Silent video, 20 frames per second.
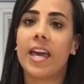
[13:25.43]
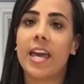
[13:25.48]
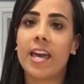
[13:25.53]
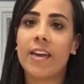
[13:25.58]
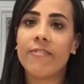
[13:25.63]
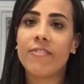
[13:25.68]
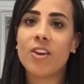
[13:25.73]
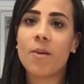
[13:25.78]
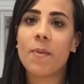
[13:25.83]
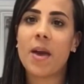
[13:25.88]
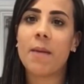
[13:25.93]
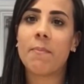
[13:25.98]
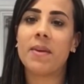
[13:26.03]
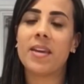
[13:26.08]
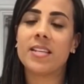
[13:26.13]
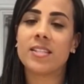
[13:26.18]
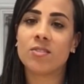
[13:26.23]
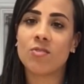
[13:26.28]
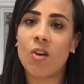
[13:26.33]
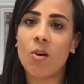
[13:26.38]
If your baby
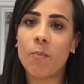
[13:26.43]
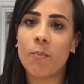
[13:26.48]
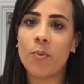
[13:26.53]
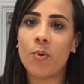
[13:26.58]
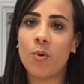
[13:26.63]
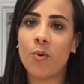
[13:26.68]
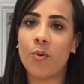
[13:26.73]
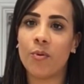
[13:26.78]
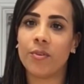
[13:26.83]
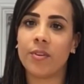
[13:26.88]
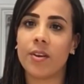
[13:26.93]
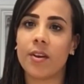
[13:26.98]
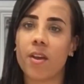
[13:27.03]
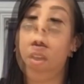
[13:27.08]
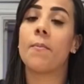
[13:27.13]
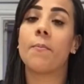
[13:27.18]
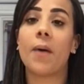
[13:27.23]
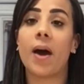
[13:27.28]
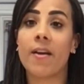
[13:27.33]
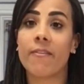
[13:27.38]
is not born
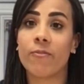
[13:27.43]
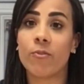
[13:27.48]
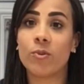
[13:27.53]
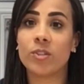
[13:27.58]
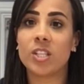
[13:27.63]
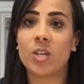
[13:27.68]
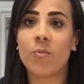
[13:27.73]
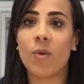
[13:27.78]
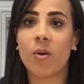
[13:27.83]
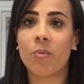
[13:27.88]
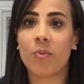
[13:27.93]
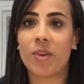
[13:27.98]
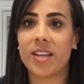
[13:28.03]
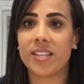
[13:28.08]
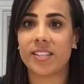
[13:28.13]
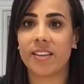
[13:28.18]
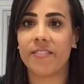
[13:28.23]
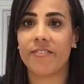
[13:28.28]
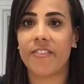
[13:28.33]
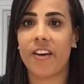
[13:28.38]
by 41 weeks
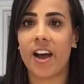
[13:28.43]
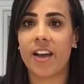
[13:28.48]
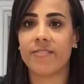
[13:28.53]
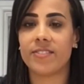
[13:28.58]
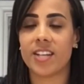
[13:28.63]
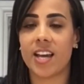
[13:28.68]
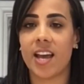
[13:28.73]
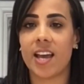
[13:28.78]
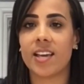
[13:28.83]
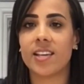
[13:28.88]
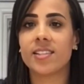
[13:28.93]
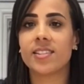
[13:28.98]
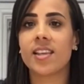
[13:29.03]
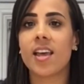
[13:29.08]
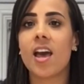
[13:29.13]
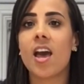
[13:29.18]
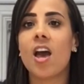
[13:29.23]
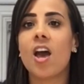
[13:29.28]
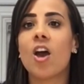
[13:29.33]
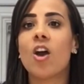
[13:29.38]
and 5 days,
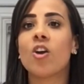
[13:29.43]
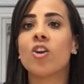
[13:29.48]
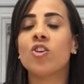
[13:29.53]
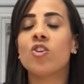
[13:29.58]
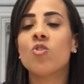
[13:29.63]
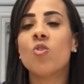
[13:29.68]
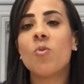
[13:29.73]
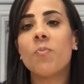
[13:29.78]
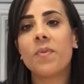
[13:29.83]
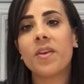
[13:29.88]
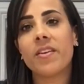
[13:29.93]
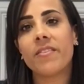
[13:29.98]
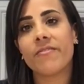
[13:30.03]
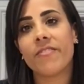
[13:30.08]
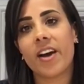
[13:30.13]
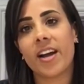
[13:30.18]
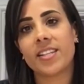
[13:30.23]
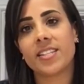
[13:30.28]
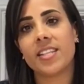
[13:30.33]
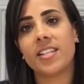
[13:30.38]
you'll be
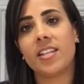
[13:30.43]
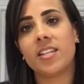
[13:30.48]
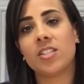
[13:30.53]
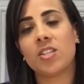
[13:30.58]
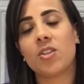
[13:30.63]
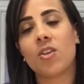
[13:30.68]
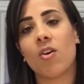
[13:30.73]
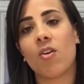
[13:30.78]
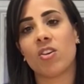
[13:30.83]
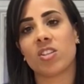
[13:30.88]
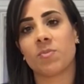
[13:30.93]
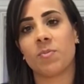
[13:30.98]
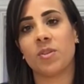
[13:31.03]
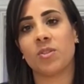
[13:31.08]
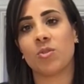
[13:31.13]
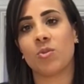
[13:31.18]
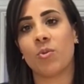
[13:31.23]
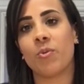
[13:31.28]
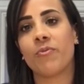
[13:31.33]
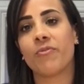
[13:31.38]
invited into the
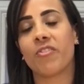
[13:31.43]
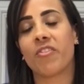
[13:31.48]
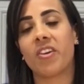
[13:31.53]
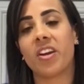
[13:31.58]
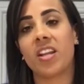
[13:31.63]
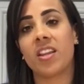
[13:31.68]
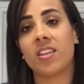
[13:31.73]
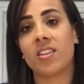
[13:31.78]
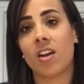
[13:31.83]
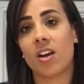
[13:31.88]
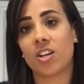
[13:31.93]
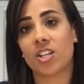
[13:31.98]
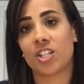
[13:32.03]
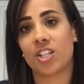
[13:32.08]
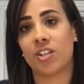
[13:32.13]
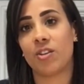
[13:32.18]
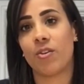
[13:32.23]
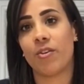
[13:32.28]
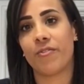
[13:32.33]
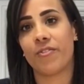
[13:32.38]
hospital for an
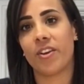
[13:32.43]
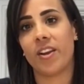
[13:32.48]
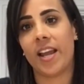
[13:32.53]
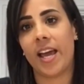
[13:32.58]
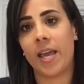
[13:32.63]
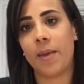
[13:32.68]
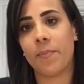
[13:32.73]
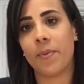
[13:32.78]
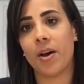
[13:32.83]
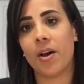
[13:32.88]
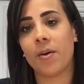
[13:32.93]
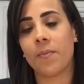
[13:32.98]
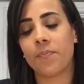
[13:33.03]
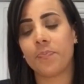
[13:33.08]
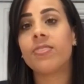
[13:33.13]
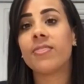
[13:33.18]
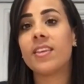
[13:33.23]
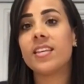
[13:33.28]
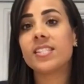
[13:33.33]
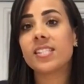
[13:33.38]
induction of your labour.
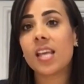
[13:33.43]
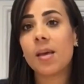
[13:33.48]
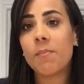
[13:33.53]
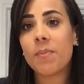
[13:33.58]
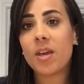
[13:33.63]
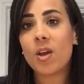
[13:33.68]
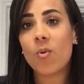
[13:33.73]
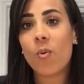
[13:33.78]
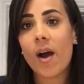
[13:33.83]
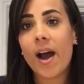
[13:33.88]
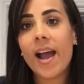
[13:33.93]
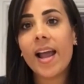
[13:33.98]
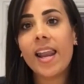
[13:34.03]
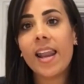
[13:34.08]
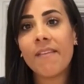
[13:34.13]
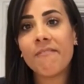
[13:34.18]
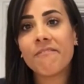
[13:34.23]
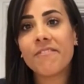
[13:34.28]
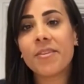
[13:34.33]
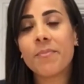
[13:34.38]
This can be quite a
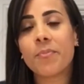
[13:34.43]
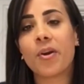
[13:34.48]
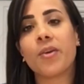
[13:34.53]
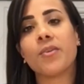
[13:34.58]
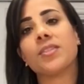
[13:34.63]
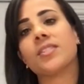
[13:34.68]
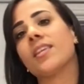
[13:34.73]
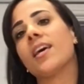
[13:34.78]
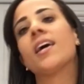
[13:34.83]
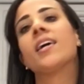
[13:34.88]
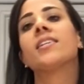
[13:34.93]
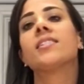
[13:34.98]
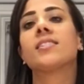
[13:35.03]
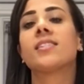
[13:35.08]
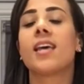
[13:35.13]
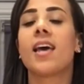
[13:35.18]
lengthy process